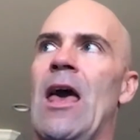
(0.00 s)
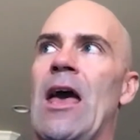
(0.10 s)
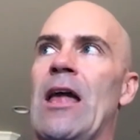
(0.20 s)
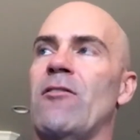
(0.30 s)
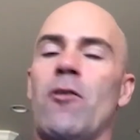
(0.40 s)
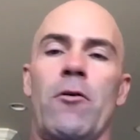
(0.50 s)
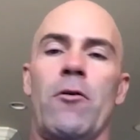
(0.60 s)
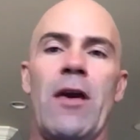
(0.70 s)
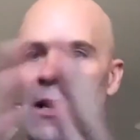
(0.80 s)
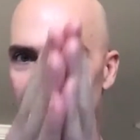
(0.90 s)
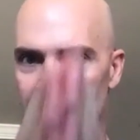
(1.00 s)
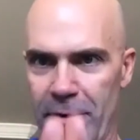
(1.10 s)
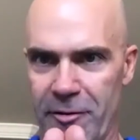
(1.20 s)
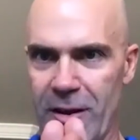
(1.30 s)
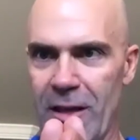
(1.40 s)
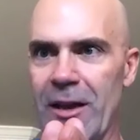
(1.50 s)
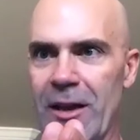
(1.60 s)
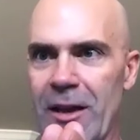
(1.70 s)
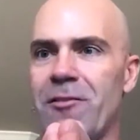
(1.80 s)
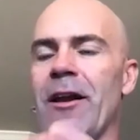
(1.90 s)
And so he had an
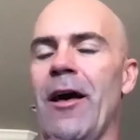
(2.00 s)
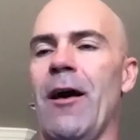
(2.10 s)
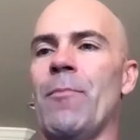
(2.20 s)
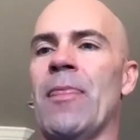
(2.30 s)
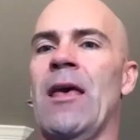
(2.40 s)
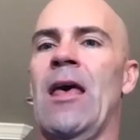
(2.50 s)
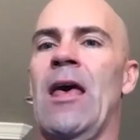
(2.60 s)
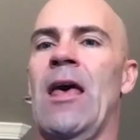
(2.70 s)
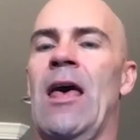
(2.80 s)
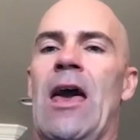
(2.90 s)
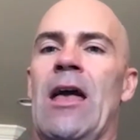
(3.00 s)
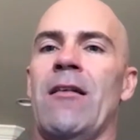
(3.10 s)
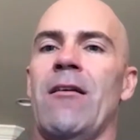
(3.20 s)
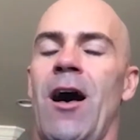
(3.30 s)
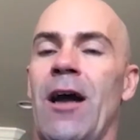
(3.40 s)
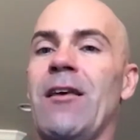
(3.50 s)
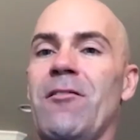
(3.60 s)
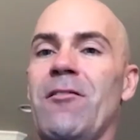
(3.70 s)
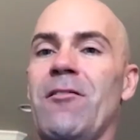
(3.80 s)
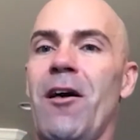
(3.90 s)
LLC that he set up, and on
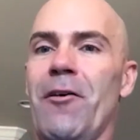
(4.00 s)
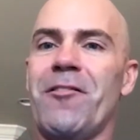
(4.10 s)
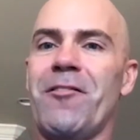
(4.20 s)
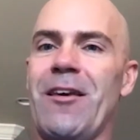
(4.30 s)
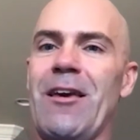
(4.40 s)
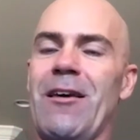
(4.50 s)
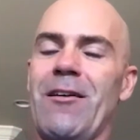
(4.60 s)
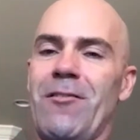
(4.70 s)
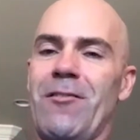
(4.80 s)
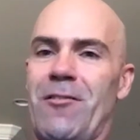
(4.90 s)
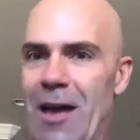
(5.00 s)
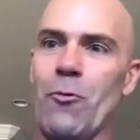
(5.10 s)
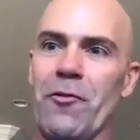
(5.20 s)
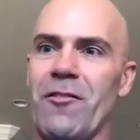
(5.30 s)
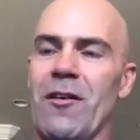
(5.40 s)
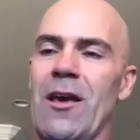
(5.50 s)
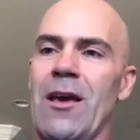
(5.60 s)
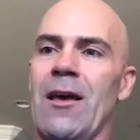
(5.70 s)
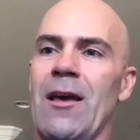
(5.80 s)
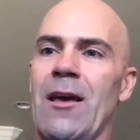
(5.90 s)
his LLC, Schedule
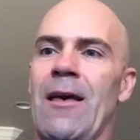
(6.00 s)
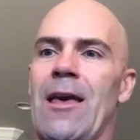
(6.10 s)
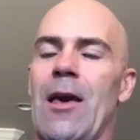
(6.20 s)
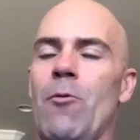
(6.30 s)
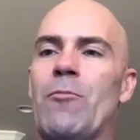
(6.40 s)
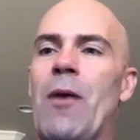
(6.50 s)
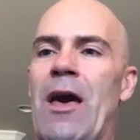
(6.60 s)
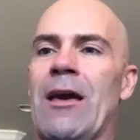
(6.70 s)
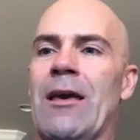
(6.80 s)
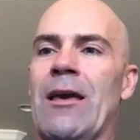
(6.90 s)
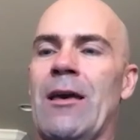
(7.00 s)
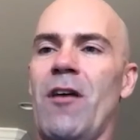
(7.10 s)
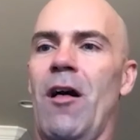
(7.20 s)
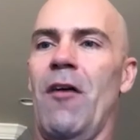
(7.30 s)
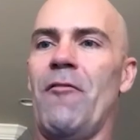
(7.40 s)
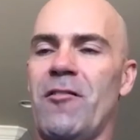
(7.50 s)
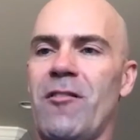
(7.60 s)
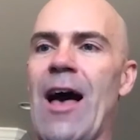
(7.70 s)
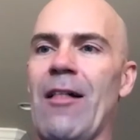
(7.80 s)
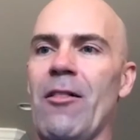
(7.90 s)
C, he was paying
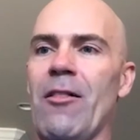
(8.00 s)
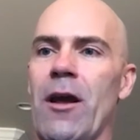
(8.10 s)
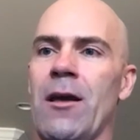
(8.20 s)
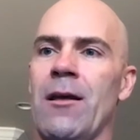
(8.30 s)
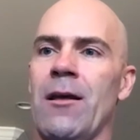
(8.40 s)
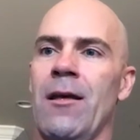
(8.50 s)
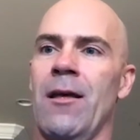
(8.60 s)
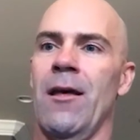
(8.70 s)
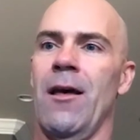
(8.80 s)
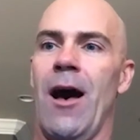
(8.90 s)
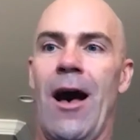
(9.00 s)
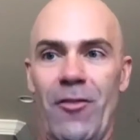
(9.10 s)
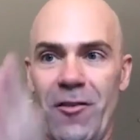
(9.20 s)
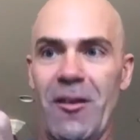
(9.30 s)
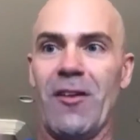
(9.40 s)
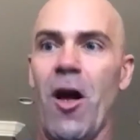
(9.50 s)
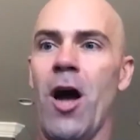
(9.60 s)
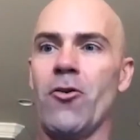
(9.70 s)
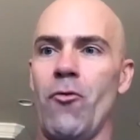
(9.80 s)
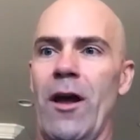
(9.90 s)
himself a salary on the
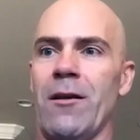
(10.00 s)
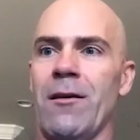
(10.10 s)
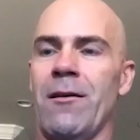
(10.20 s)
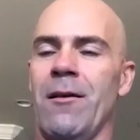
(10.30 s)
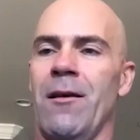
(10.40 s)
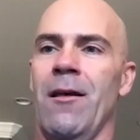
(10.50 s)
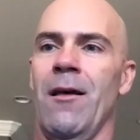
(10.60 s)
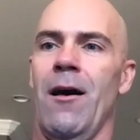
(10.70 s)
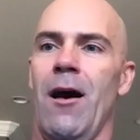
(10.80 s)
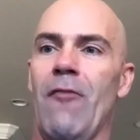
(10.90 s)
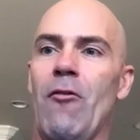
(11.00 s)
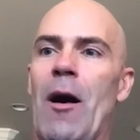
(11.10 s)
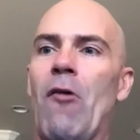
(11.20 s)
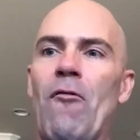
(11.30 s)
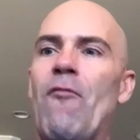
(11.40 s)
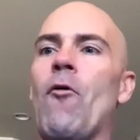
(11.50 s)
600 of about